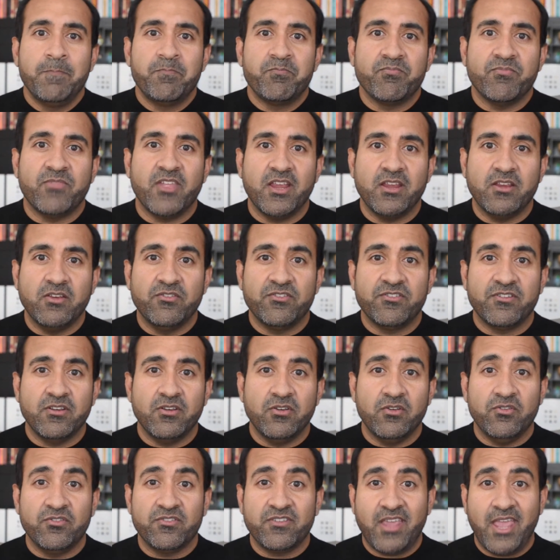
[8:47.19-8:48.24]
they used to
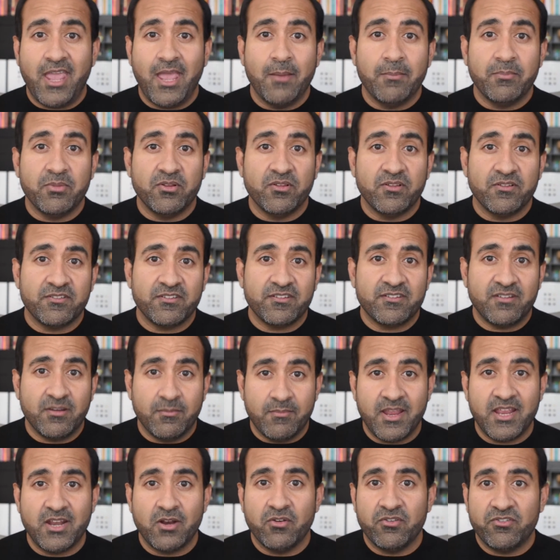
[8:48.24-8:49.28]
use Campbell's
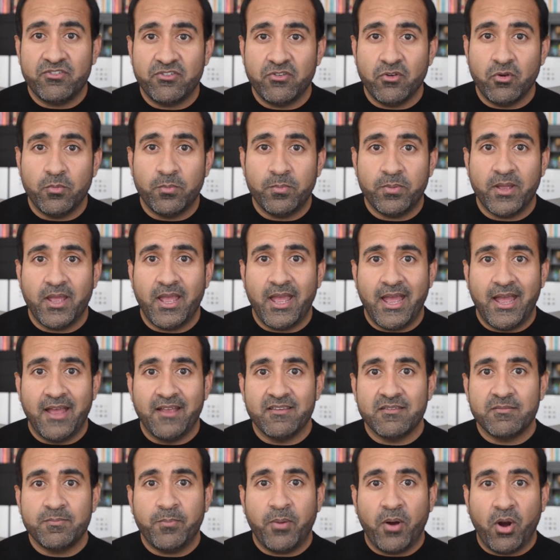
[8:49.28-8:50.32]
tomato soup
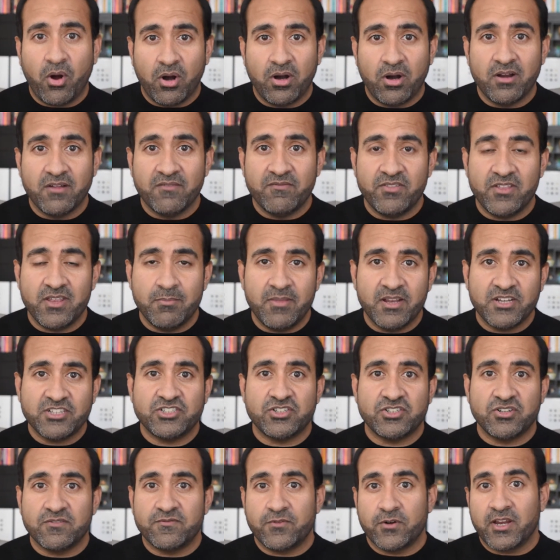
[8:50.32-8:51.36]
as part of the
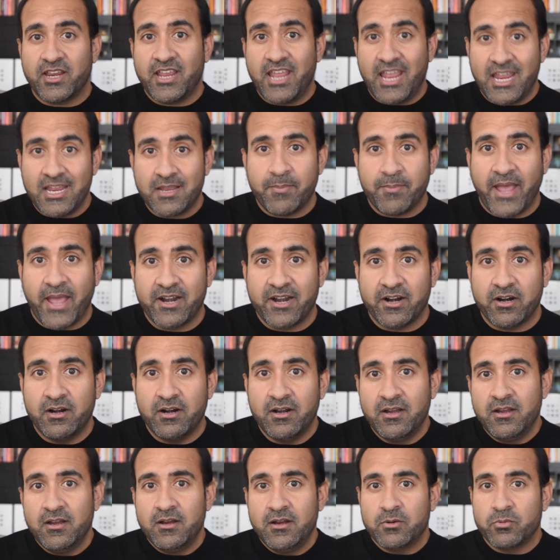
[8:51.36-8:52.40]
mixture for cake batter,
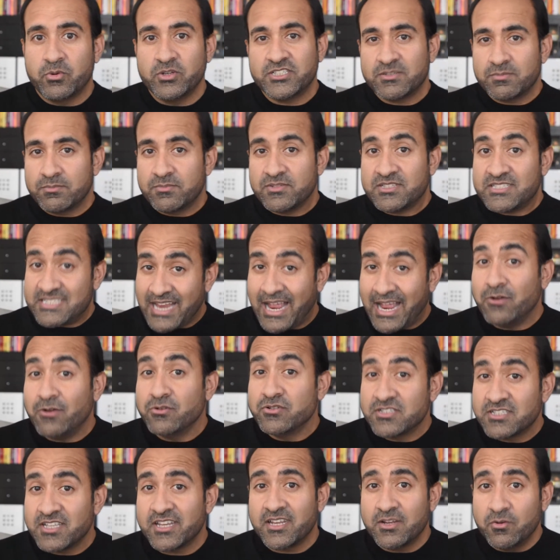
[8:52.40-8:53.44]
which
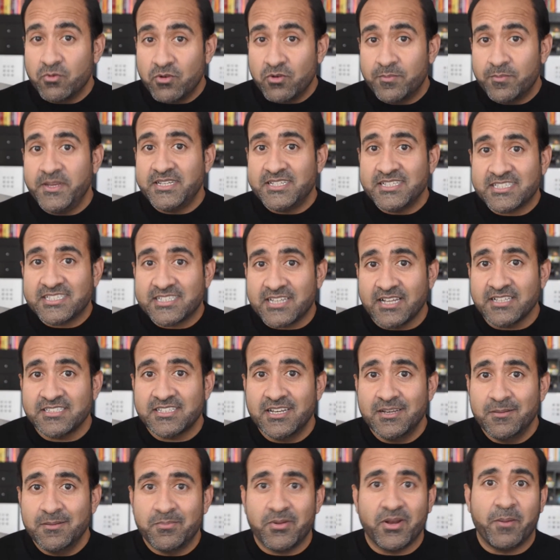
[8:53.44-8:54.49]
sounds like it would be
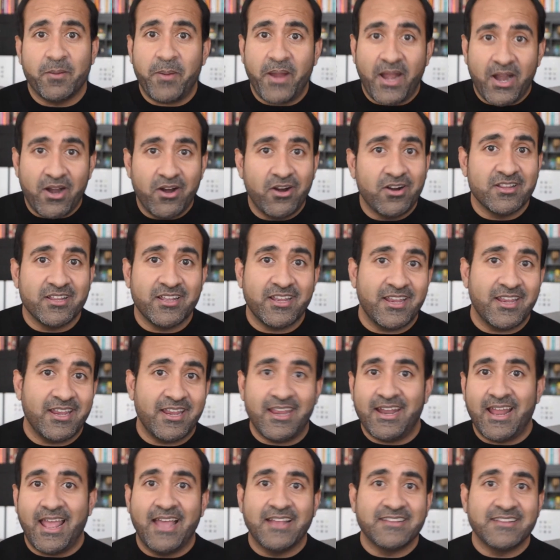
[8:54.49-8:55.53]
disgusting, but apparently
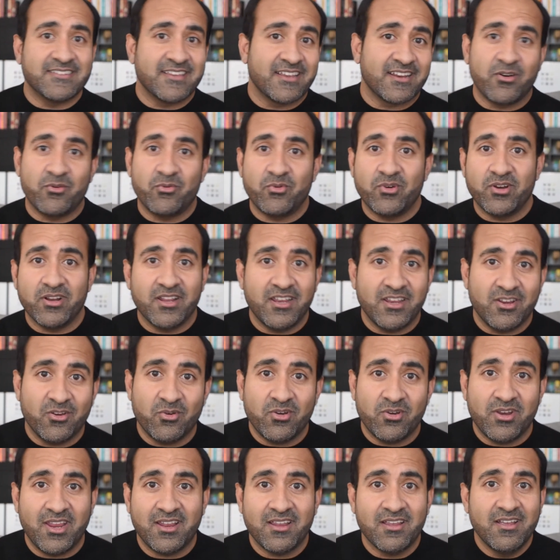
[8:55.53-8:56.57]
it adds like a really
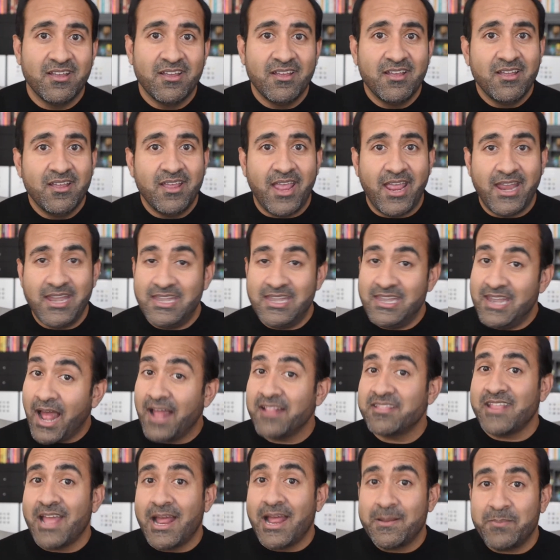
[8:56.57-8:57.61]
unique and
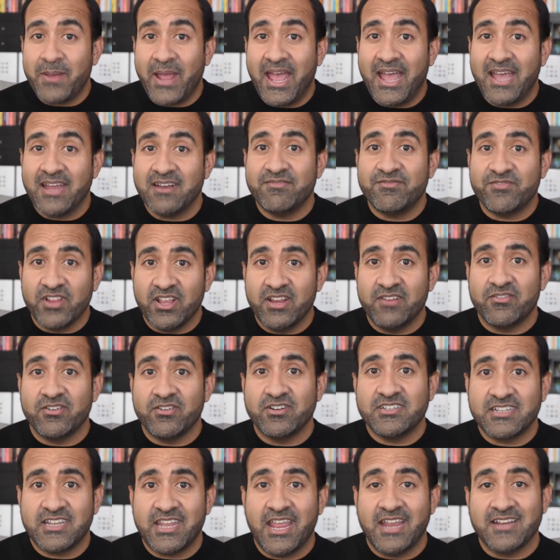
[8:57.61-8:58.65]
not that bad flavor
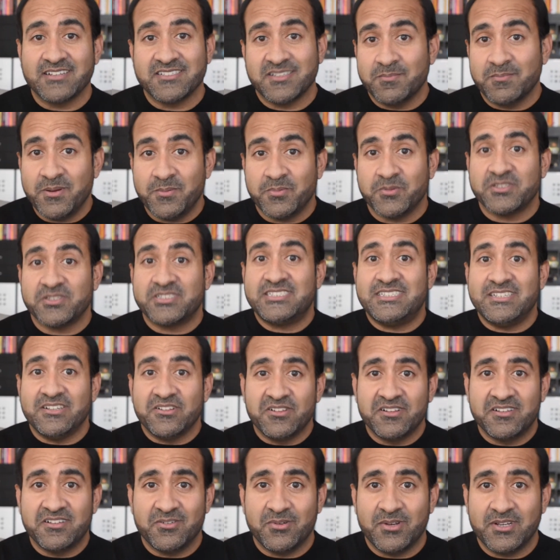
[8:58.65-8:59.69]
to cakes, and people
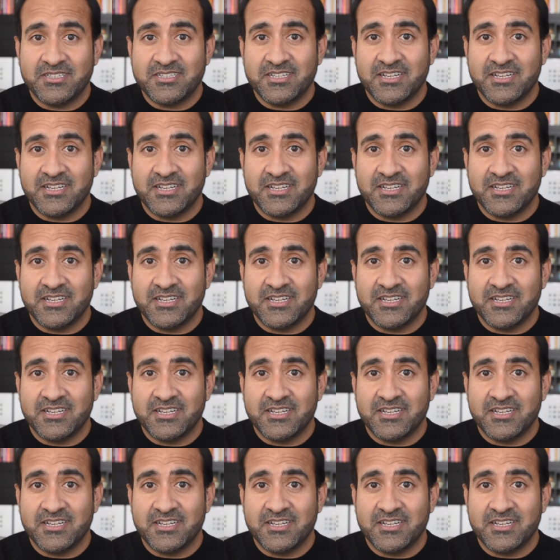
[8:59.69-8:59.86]
still do it